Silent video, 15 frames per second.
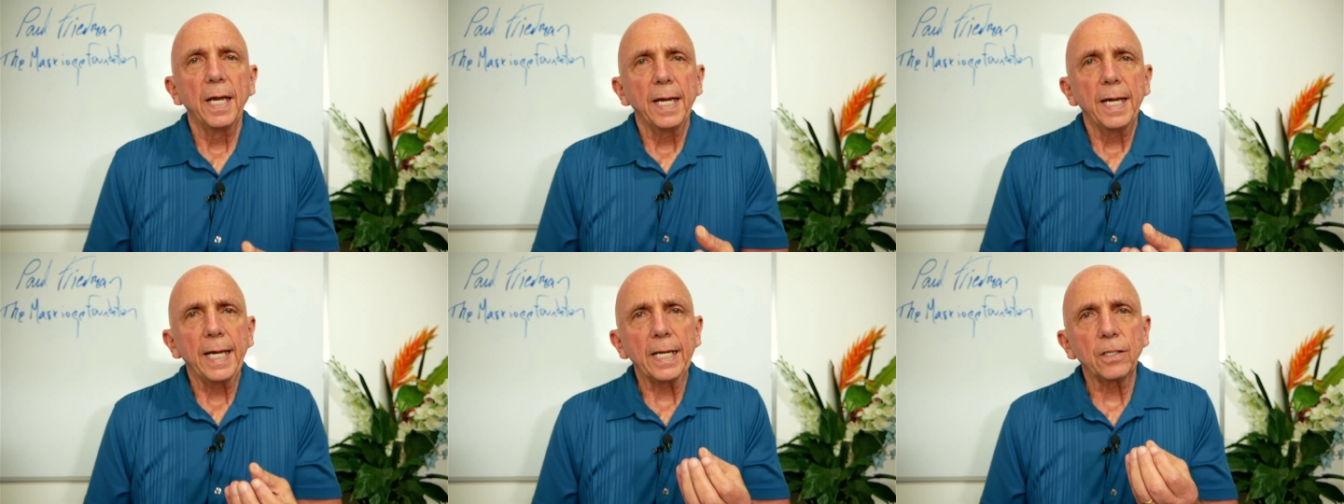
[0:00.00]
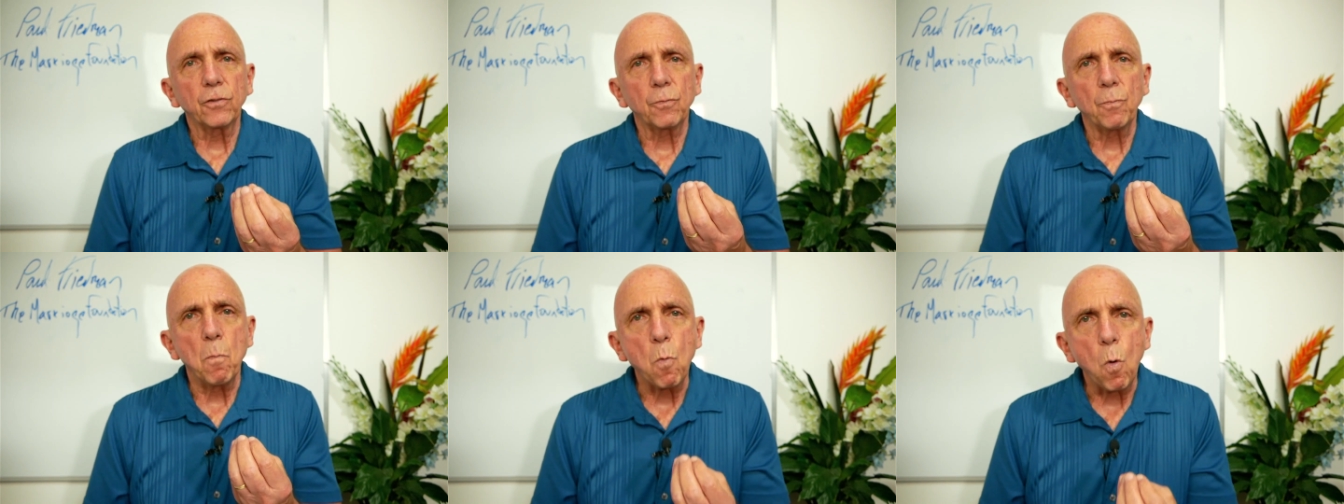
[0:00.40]
It's
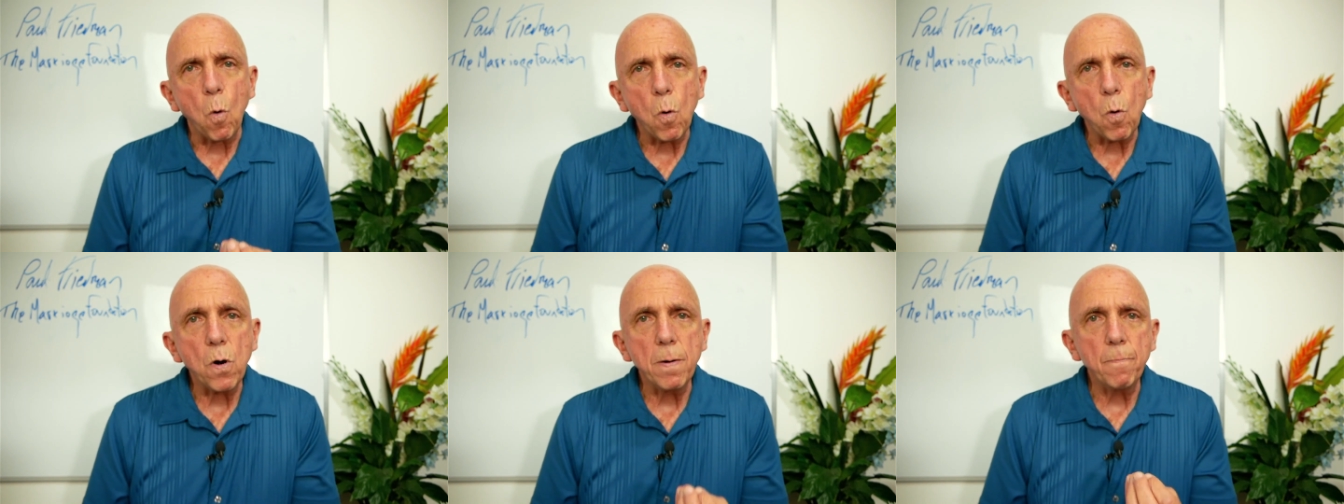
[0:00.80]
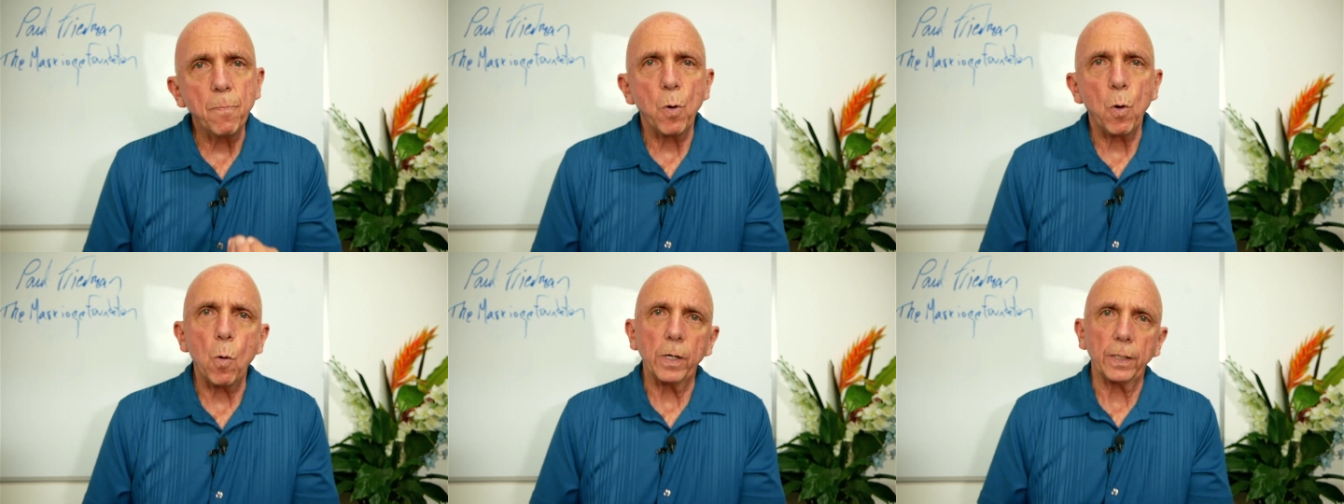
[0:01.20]
more
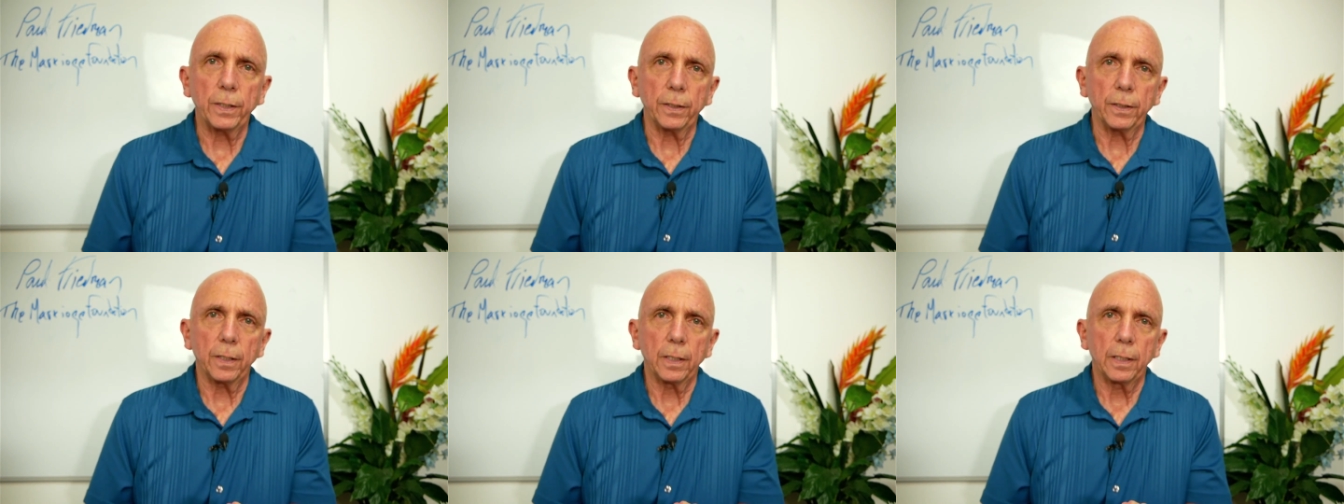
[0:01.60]
important